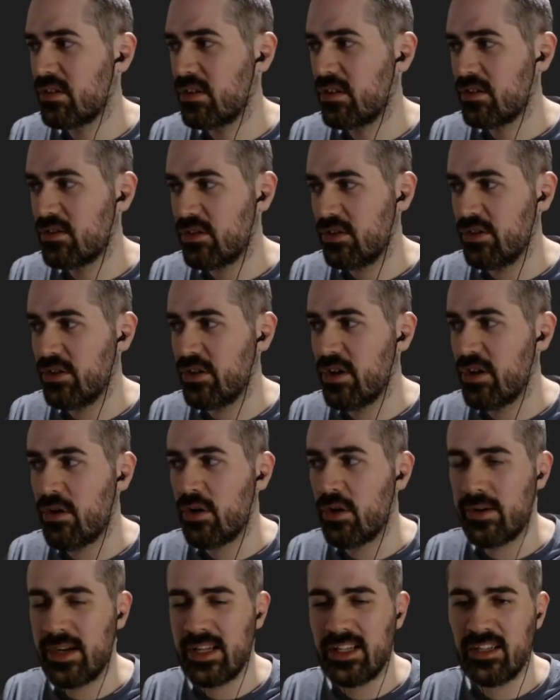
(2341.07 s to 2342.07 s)
So you're not
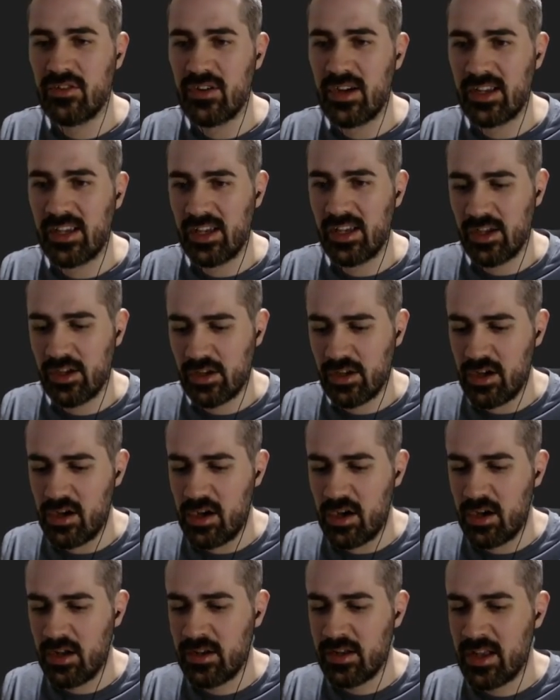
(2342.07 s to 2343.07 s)
already dragging a
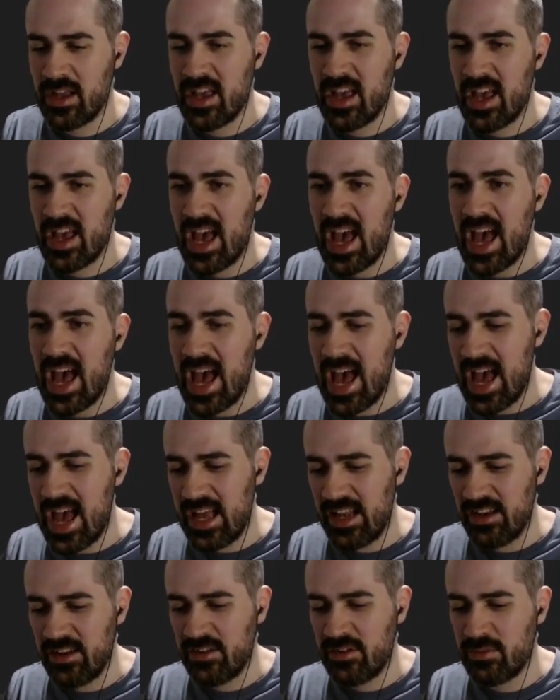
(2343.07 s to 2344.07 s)
card.
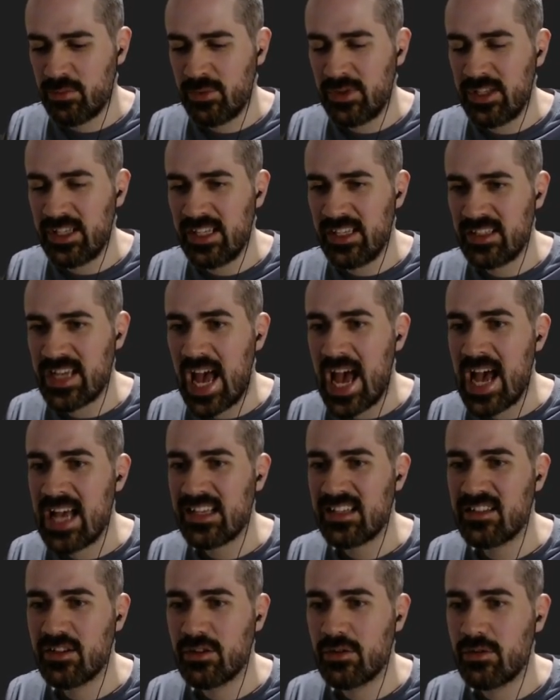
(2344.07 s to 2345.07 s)
And we need to
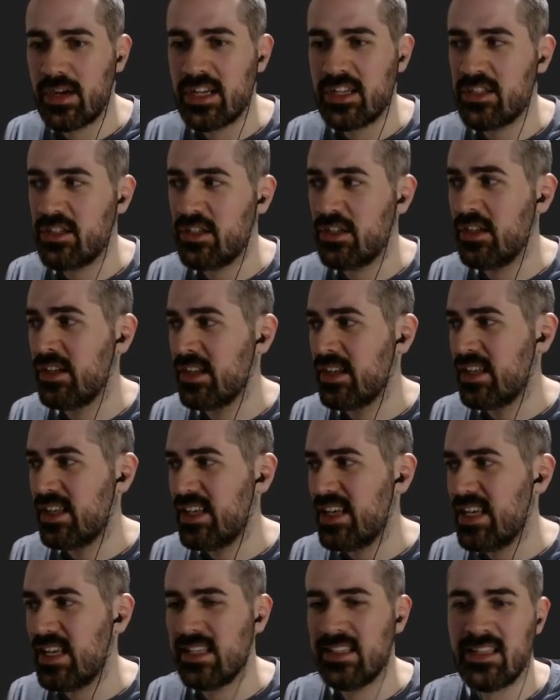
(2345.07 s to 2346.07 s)
ask the question,
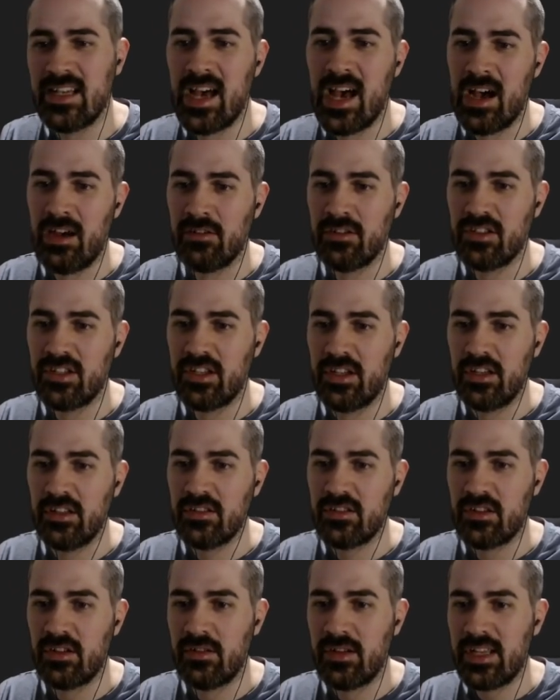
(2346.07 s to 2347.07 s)
is it our turn?
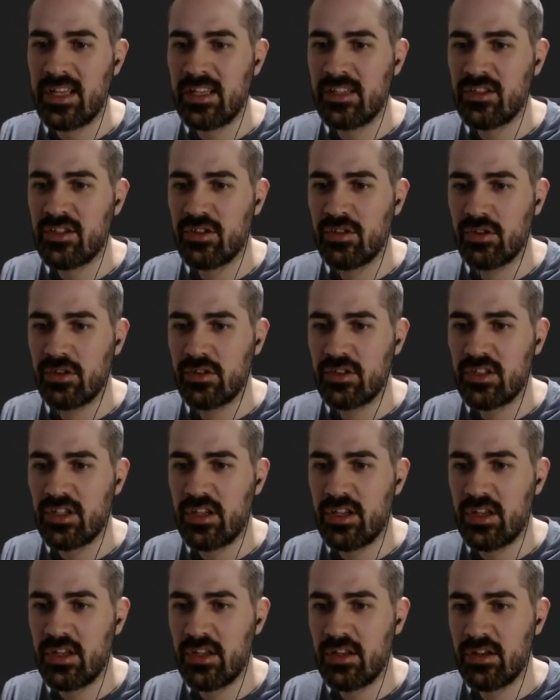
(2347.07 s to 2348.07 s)
So is your
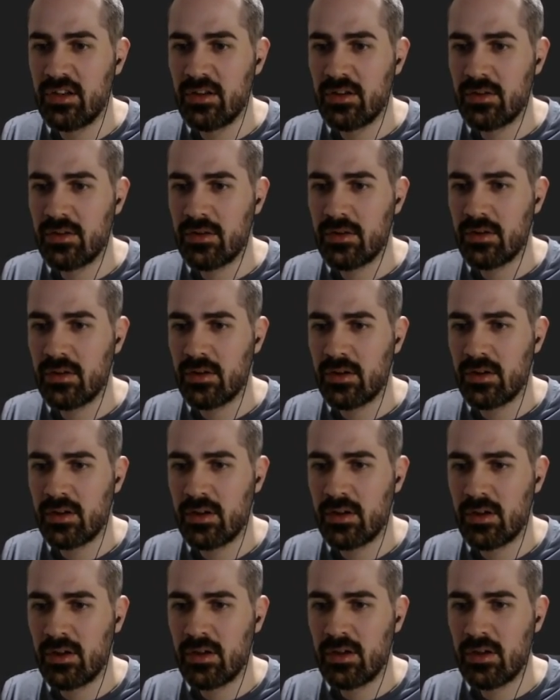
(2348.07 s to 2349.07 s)
turn,
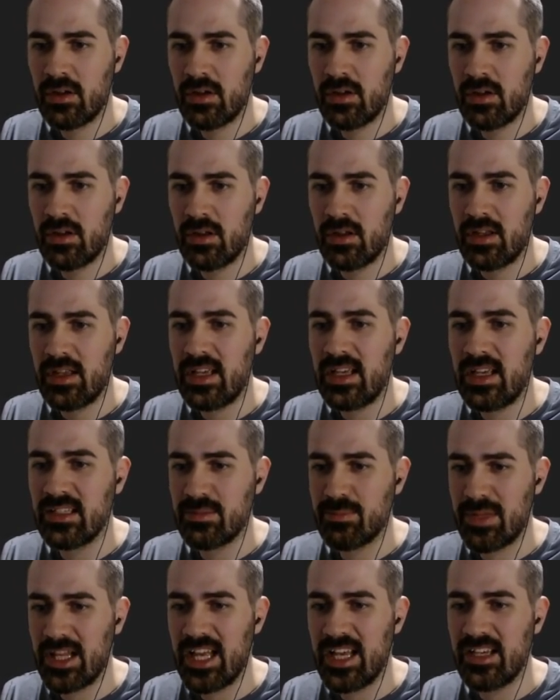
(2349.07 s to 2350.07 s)
is
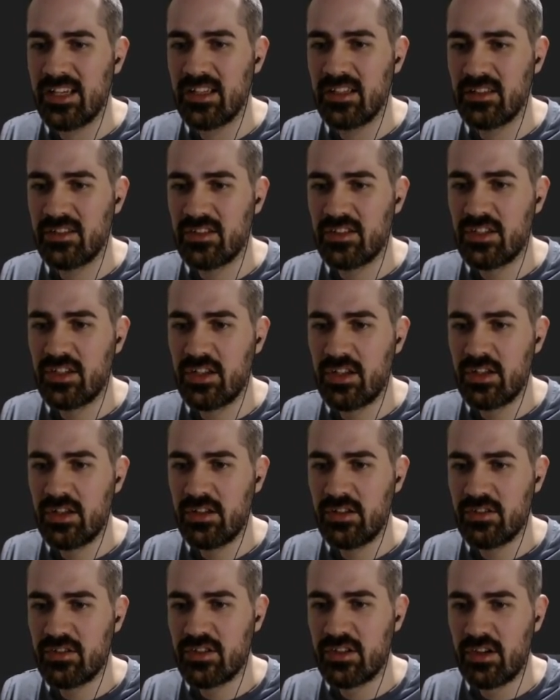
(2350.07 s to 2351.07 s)
player
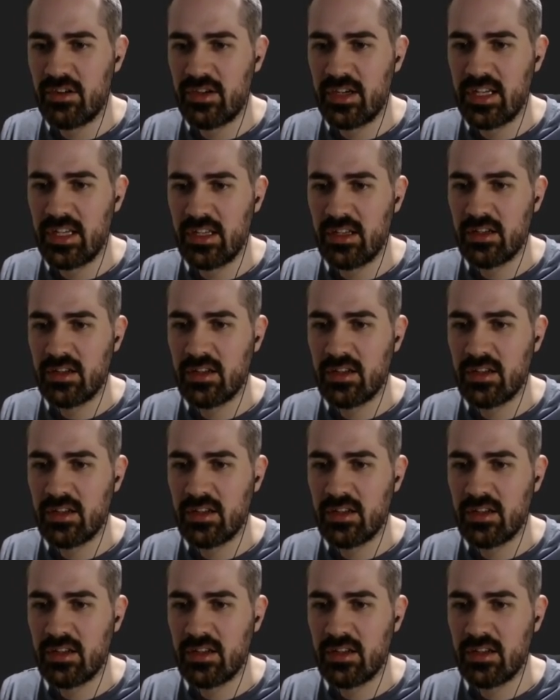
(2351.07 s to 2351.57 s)
turn, sorry.